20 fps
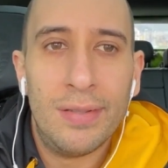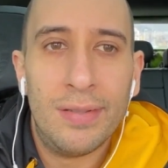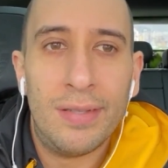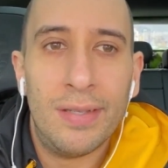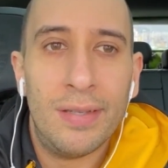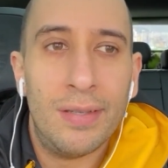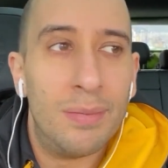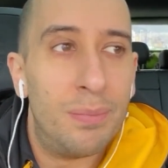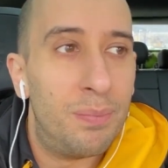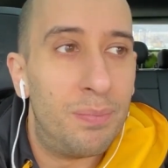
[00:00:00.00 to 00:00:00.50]

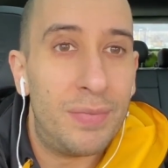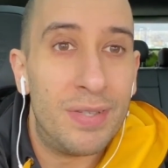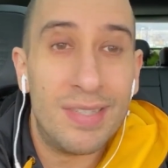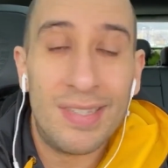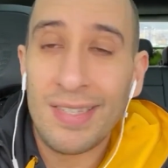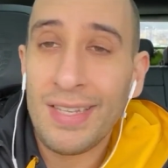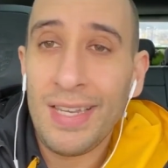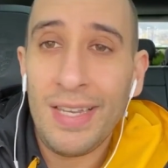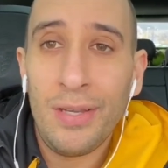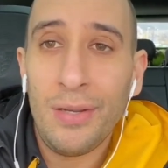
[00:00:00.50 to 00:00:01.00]
to, to
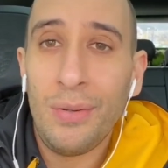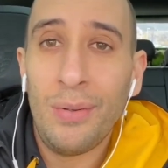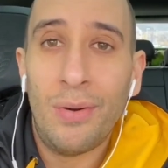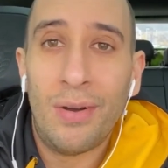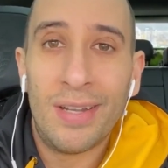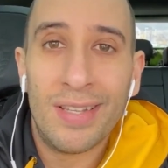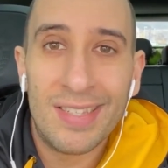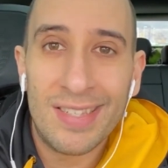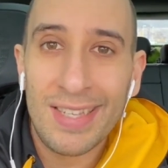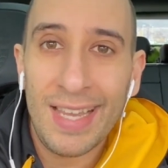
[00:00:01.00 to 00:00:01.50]
see you
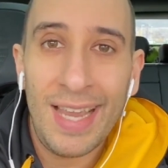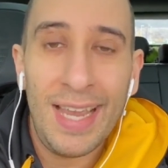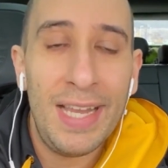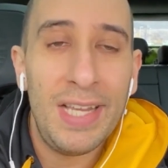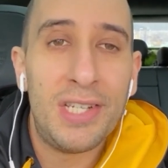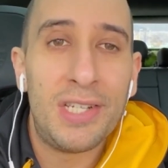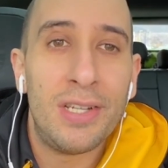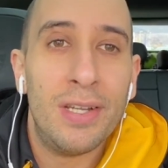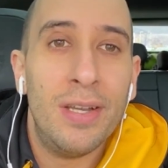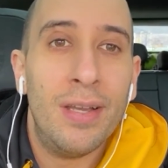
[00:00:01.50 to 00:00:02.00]
on
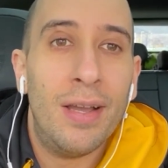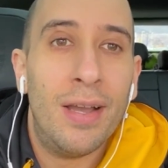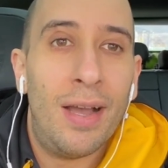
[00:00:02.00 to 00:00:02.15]
stage.